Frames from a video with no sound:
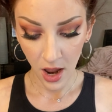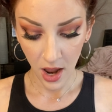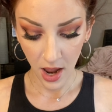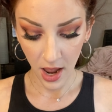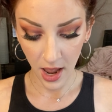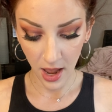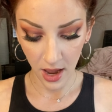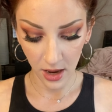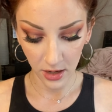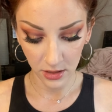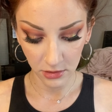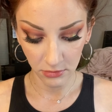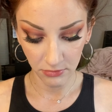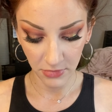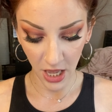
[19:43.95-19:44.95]

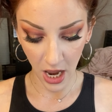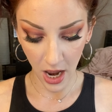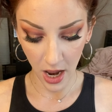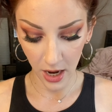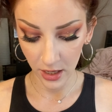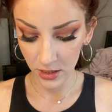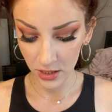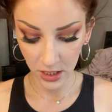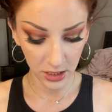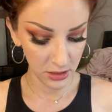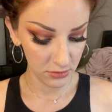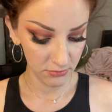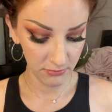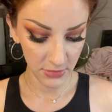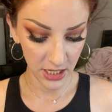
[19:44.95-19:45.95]
and that
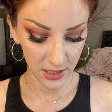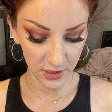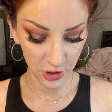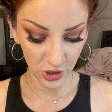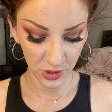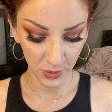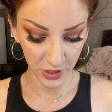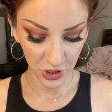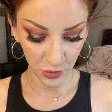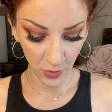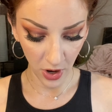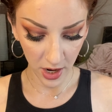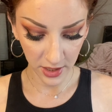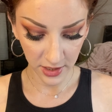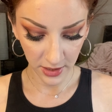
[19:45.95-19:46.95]
is just what you
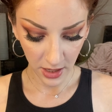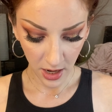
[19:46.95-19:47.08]
want.